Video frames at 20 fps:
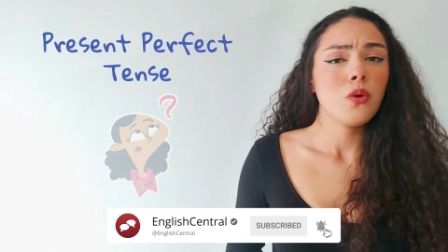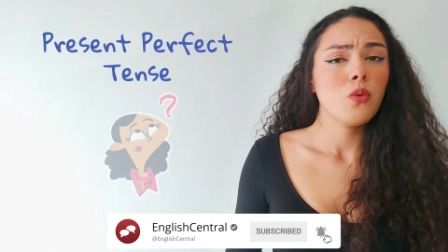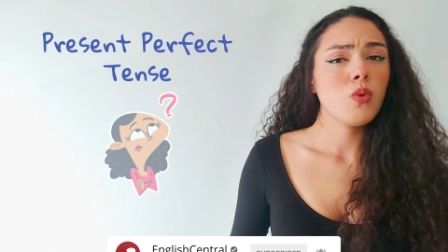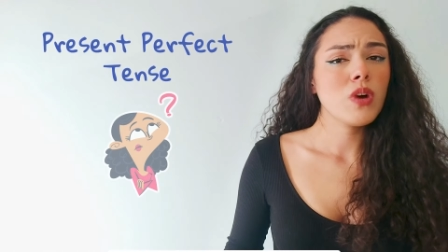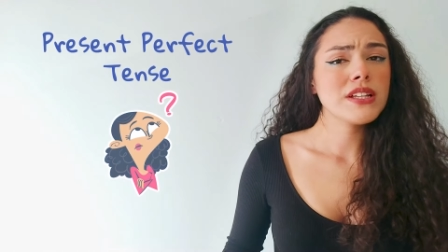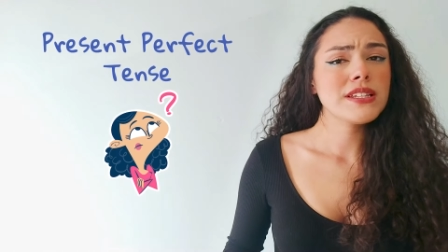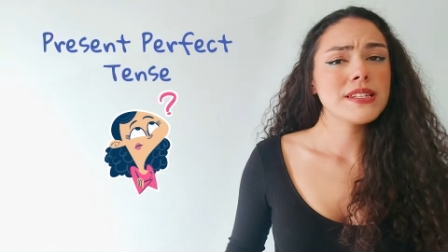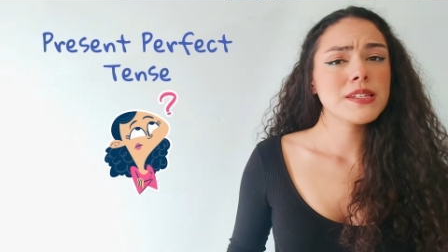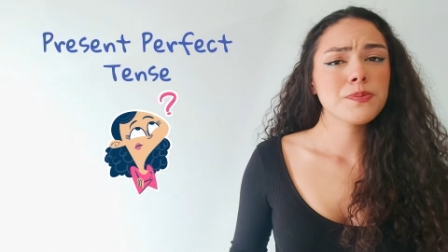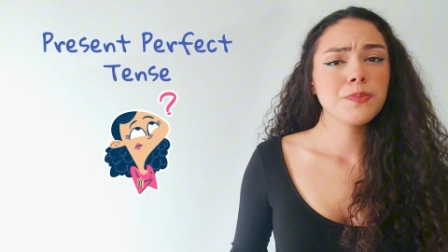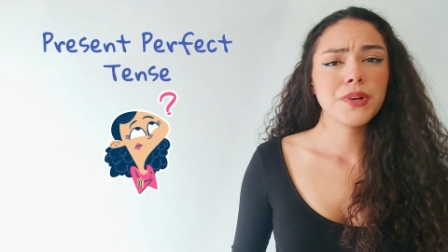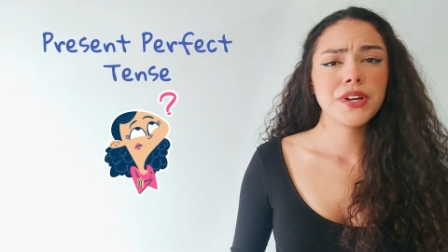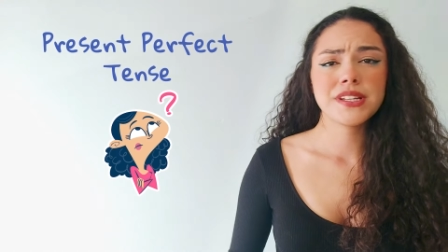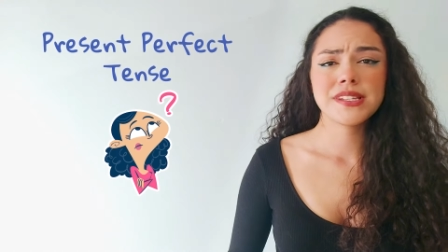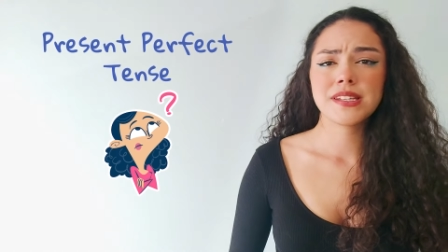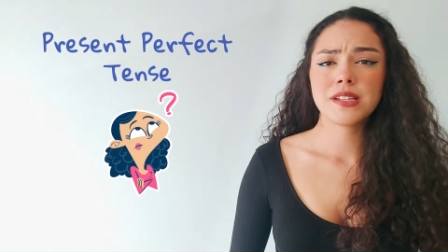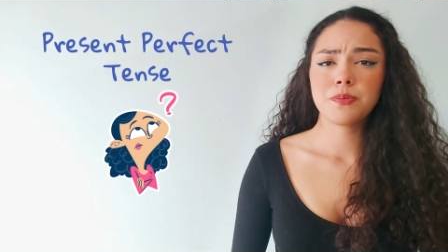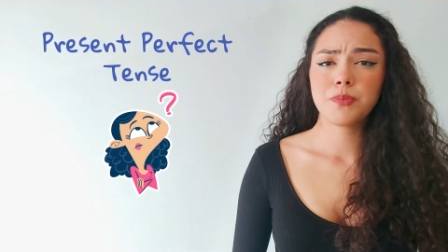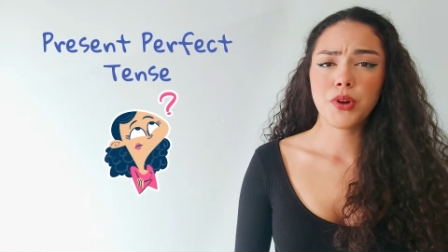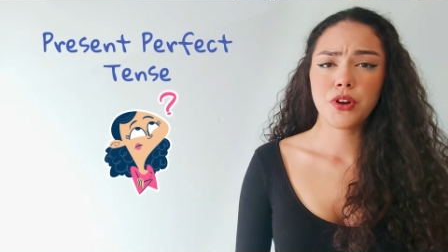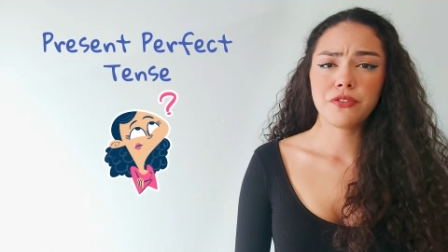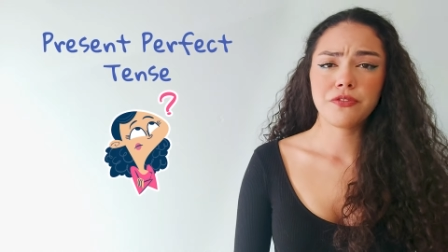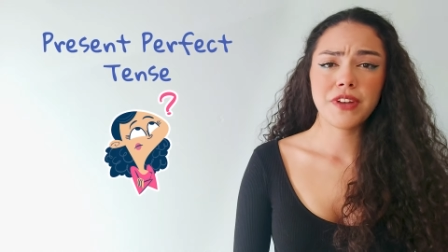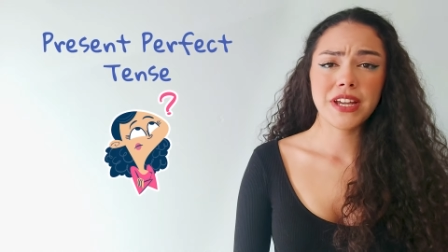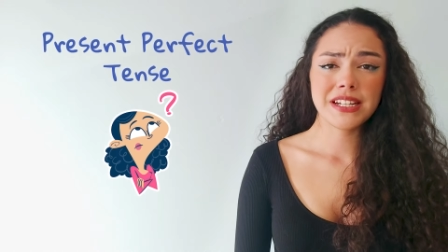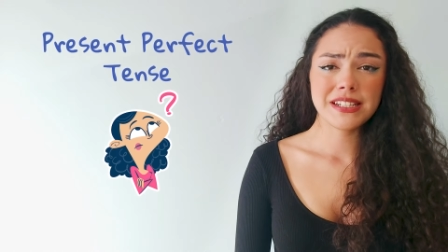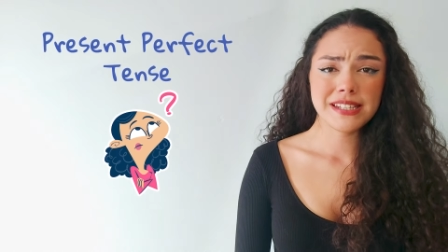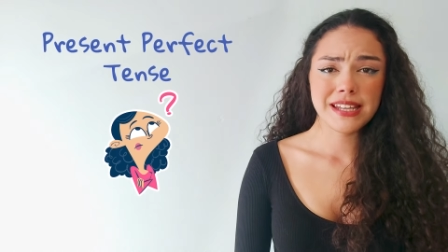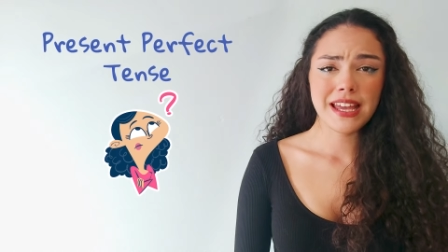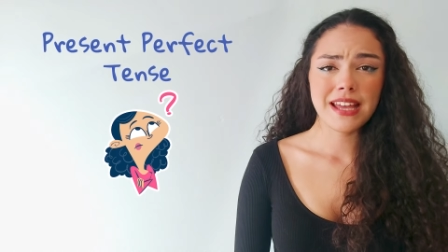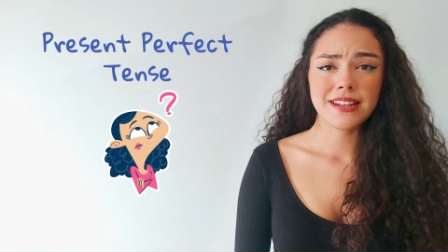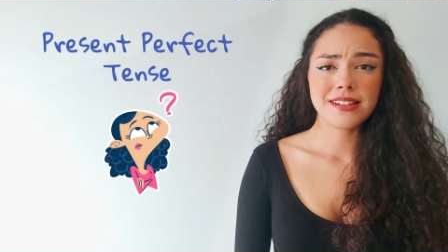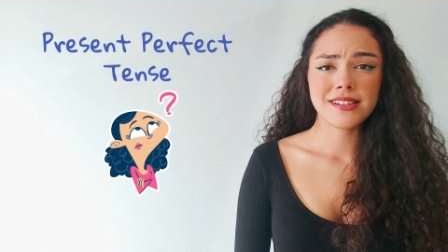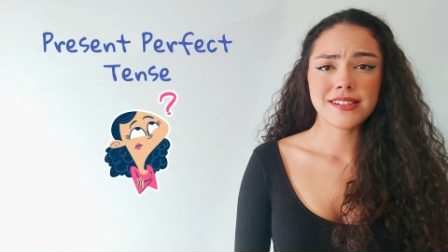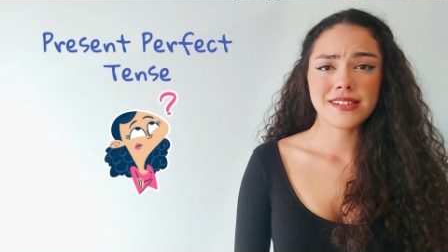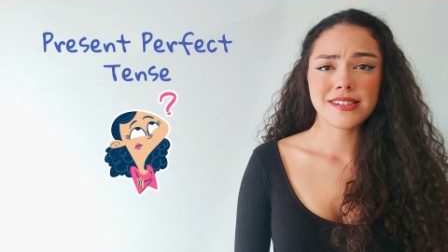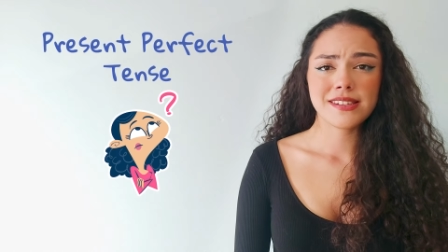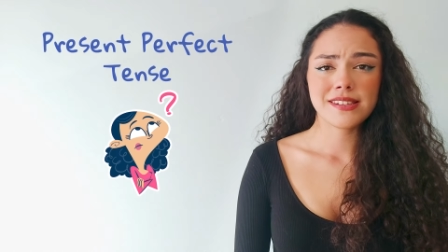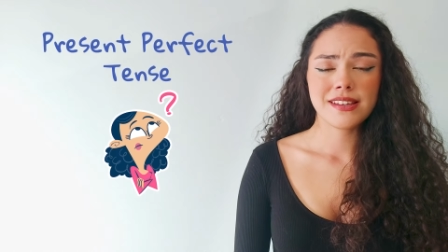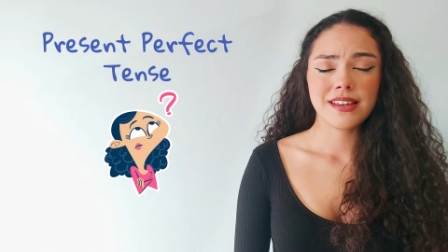What is present perfect
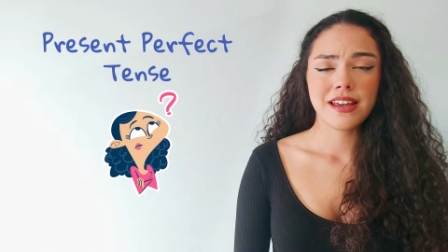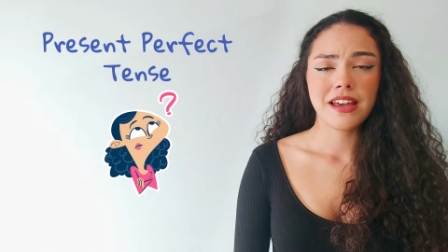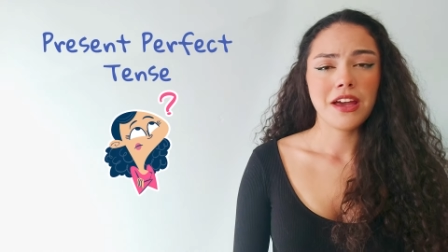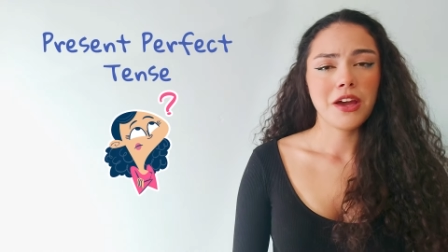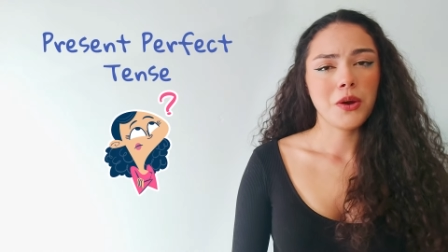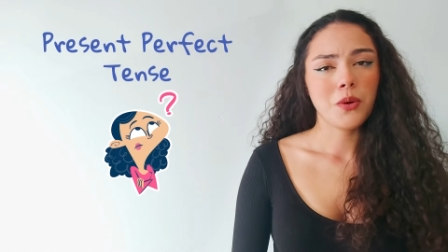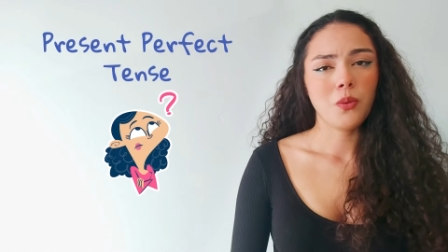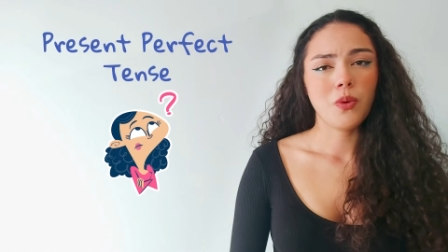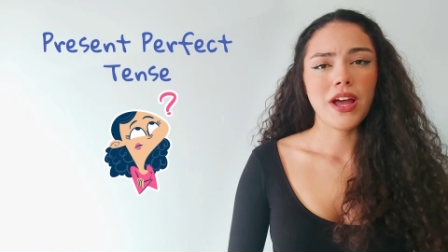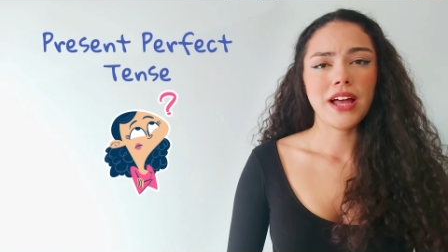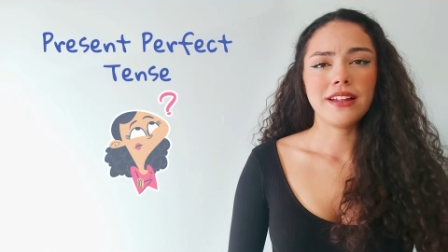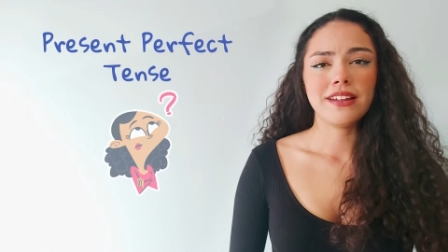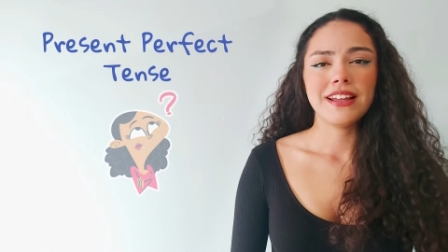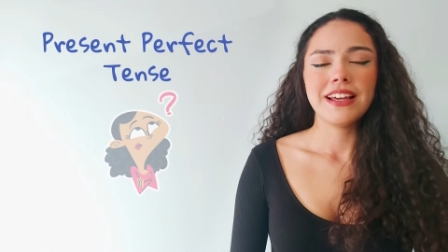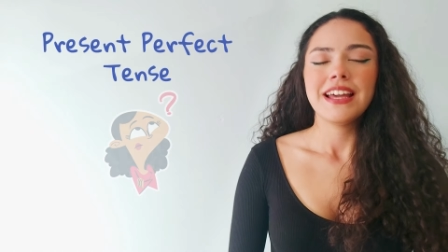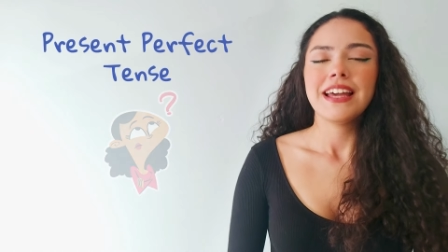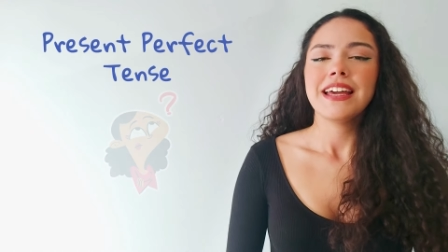tense? Well,